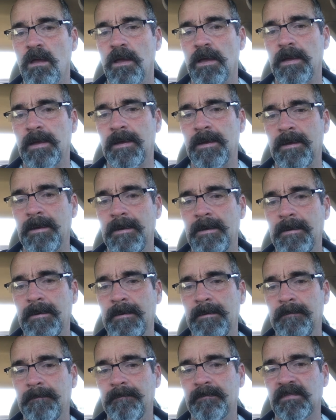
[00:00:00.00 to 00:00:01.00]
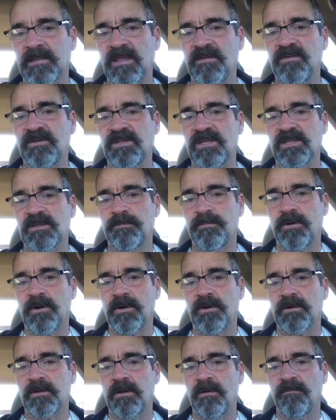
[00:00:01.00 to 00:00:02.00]
Uh, gave you a tenth
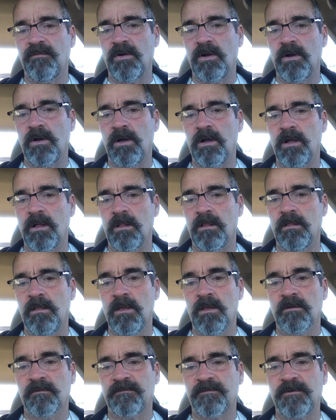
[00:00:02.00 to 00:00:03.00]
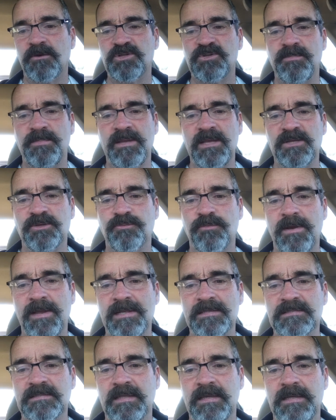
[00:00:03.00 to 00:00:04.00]
part of all. First being
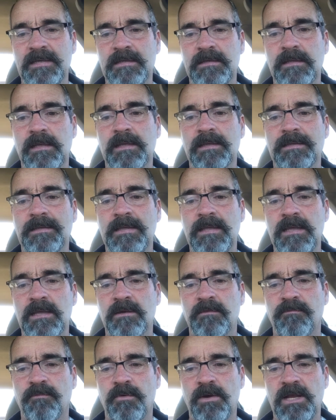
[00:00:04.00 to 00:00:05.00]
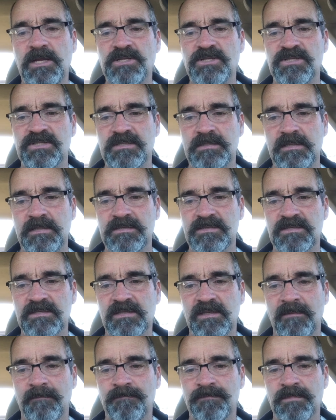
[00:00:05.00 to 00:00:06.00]
translated King of Righteousness,
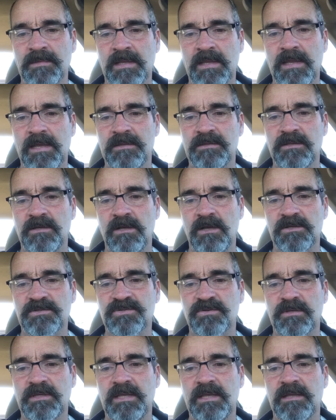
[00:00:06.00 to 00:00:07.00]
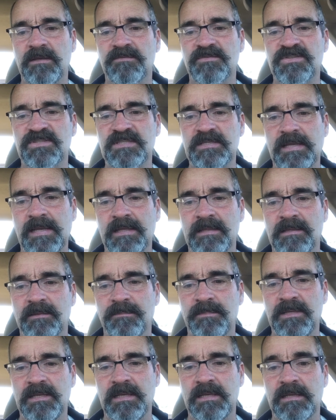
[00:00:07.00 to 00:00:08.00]
and then also King of
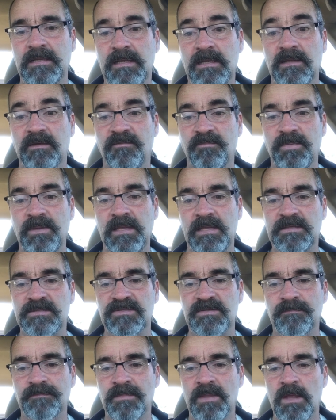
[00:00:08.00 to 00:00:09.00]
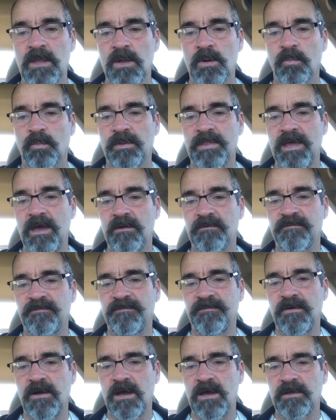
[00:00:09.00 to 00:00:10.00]
Salem, meaning King of Peace. Without
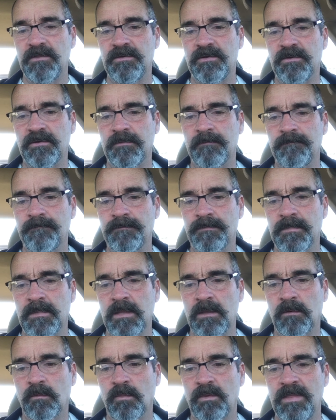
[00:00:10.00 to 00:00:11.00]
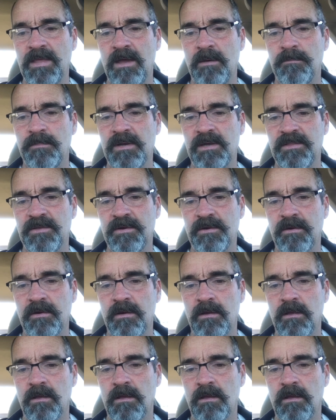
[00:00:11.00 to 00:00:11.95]
father, without mother,